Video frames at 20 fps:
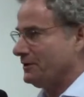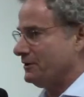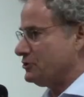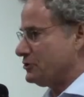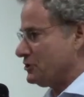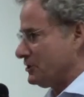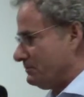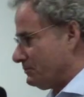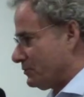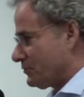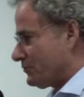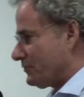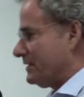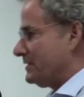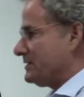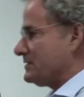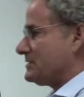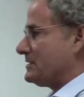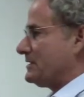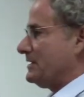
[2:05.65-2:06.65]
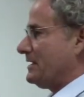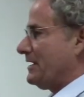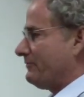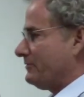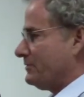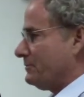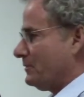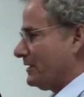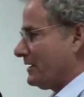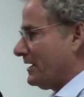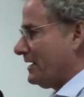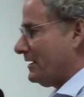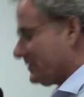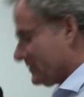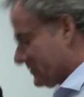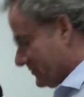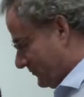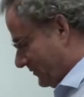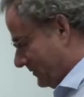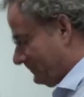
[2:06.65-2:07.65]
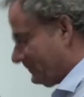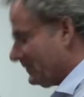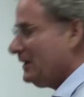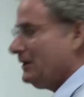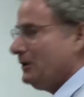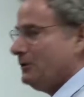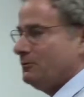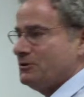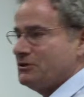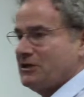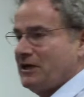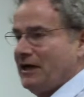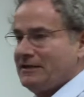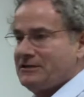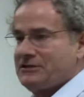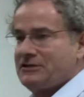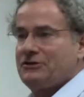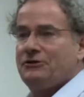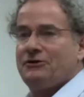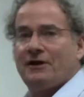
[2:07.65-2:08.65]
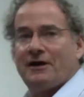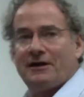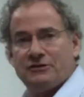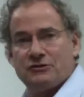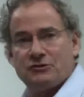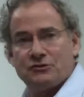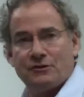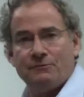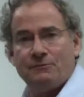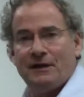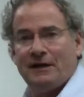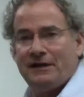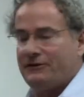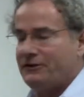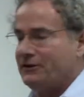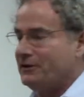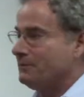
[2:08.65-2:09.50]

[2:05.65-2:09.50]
and Jim Christ and everybody else from Wisconsin United to Amend,